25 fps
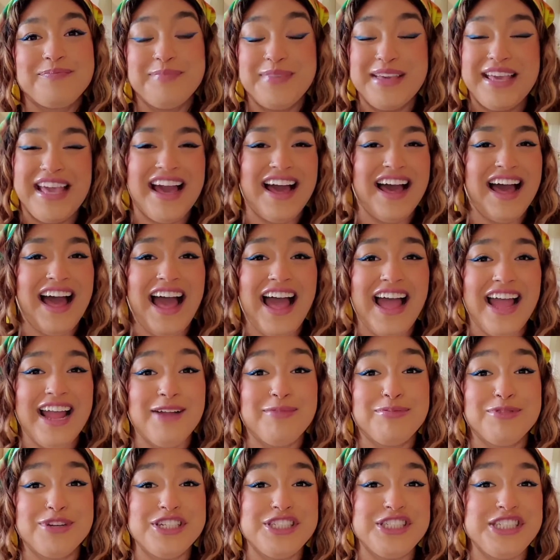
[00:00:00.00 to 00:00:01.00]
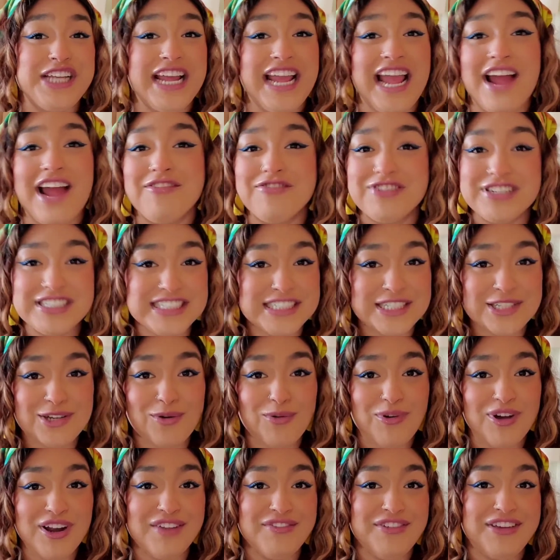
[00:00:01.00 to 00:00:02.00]
But yeah, I appreciate every
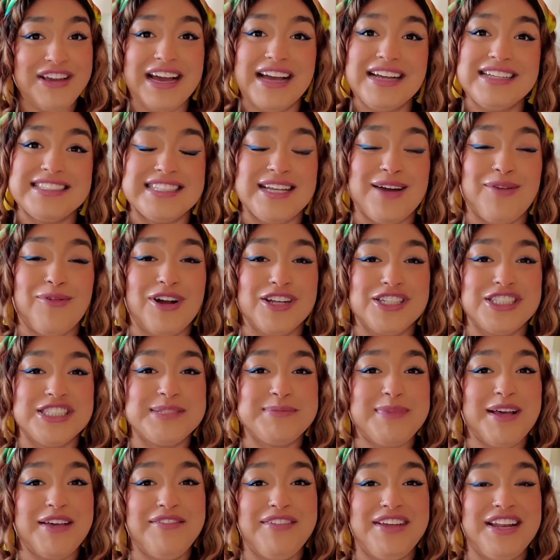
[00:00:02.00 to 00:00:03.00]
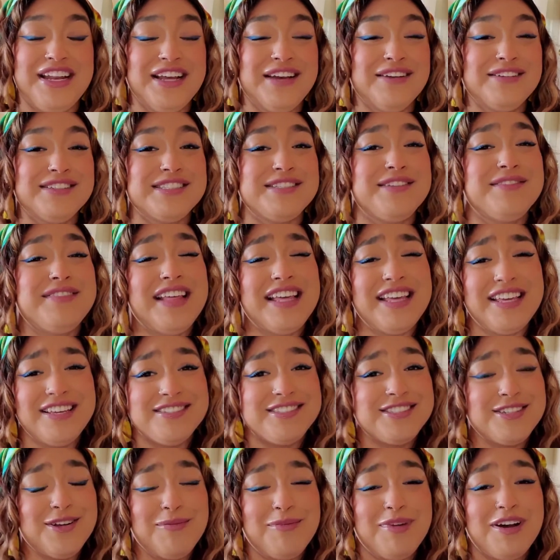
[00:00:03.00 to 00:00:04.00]
single one of you guys that watches my videos. So thank you
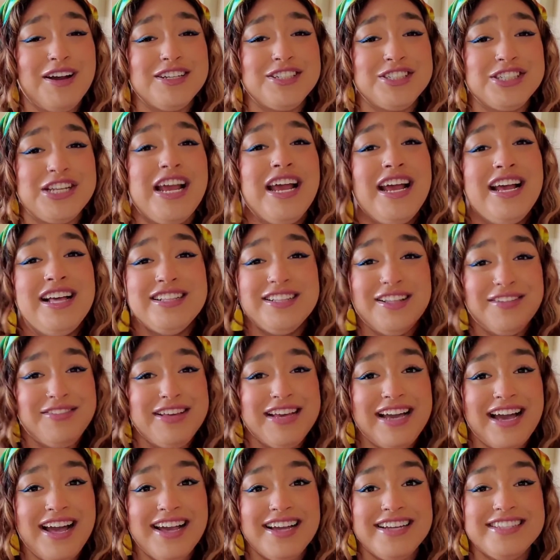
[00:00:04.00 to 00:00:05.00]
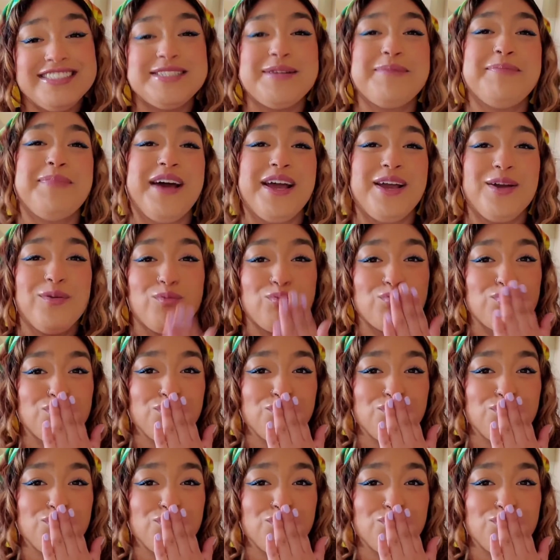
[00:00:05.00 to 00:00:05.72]
so much. Love you guys. Bye.